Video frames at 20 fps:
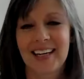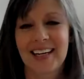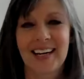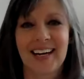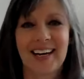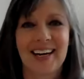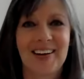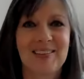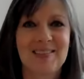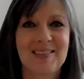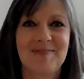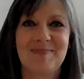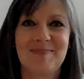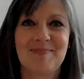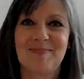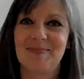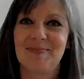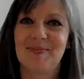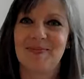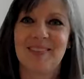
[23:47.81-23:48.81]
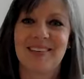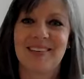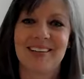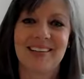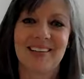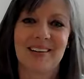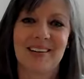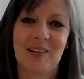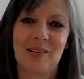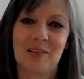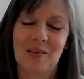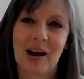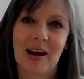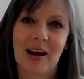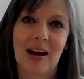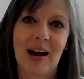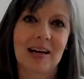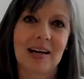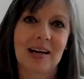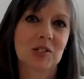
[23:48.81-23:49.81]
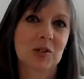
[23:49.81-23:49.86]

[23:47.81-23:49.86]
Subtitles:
I